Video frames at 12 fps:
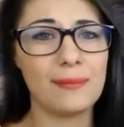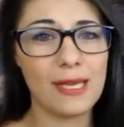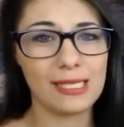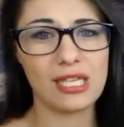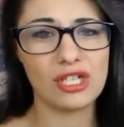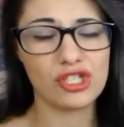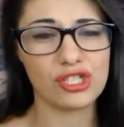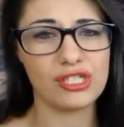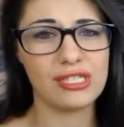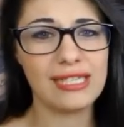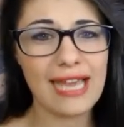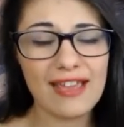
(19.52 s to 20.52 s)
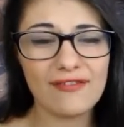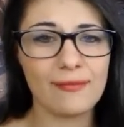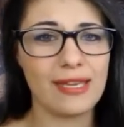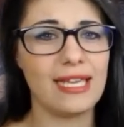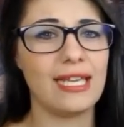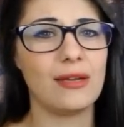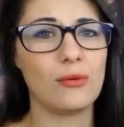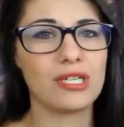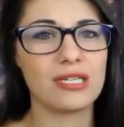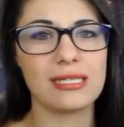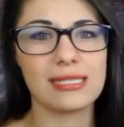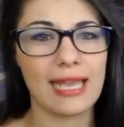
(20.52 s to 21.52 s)
that PlayStation gave me,
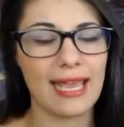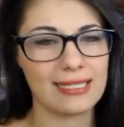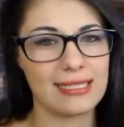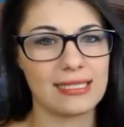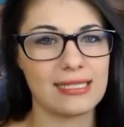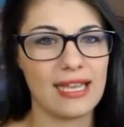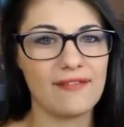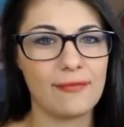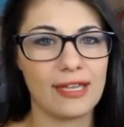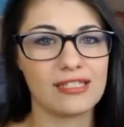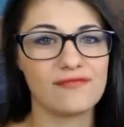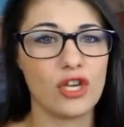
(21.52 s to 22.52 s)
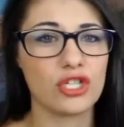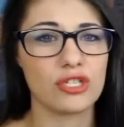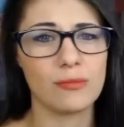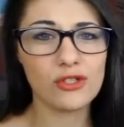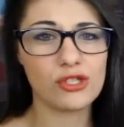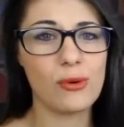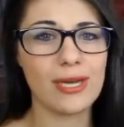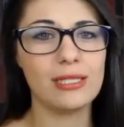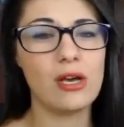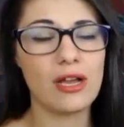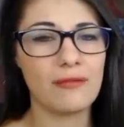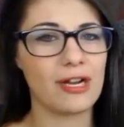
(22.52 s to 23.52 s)
which is a 60 FPS version. Also went
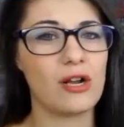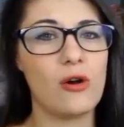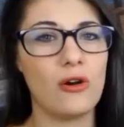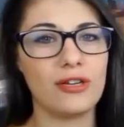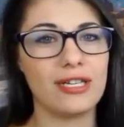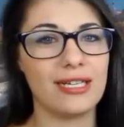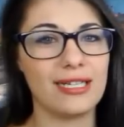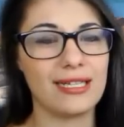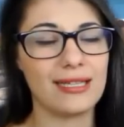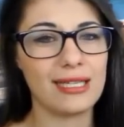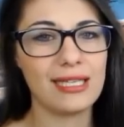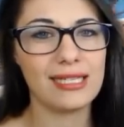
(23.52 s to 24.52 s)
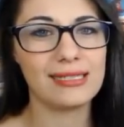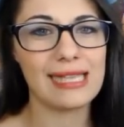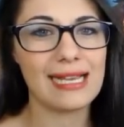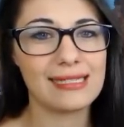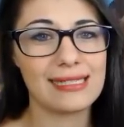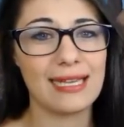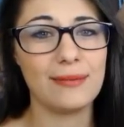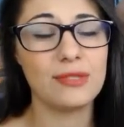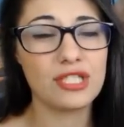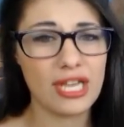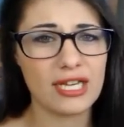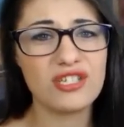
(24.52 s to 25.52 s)
along and recorded the exact same
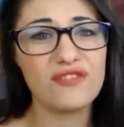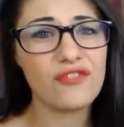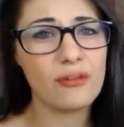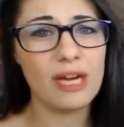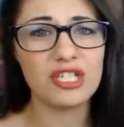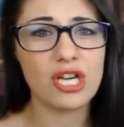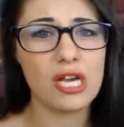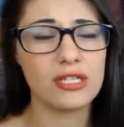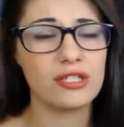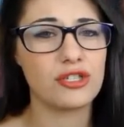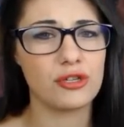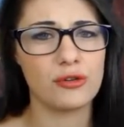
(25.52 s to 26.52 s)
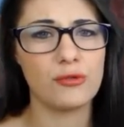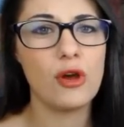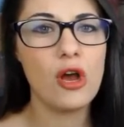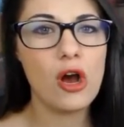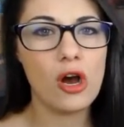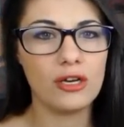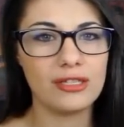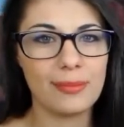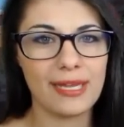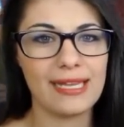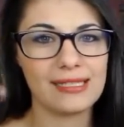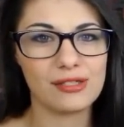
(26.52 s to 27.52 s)
section from Uncharted 2 on the
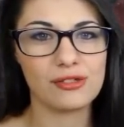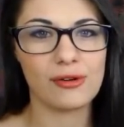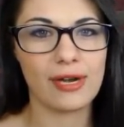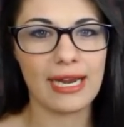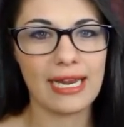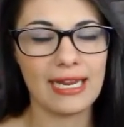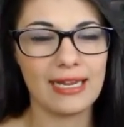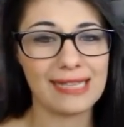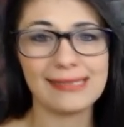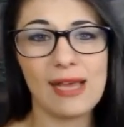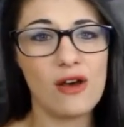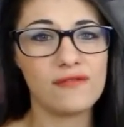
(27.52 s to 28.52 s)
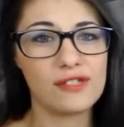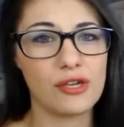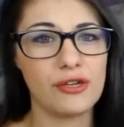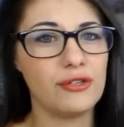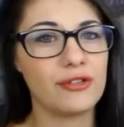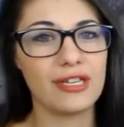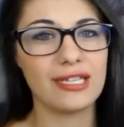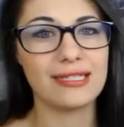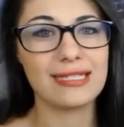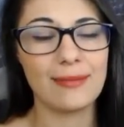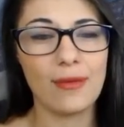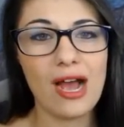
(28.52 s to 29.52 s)
PS3 myself, so you can
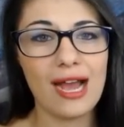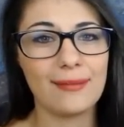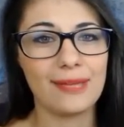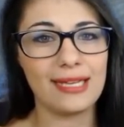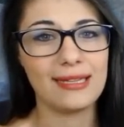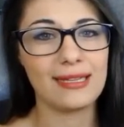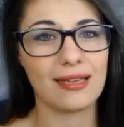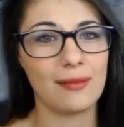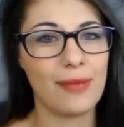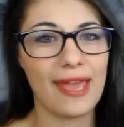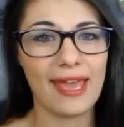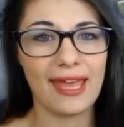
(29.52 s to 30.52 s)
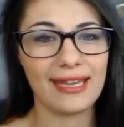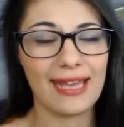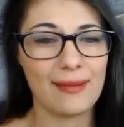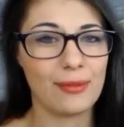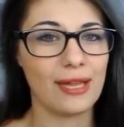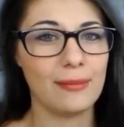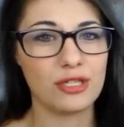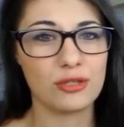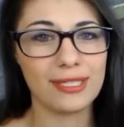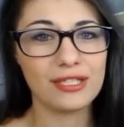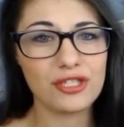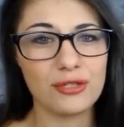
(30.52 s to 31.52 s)
see behind me the compared gameplay
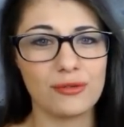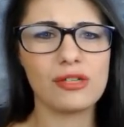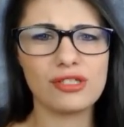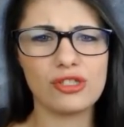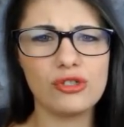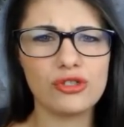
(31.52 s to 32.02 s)
between the two. So as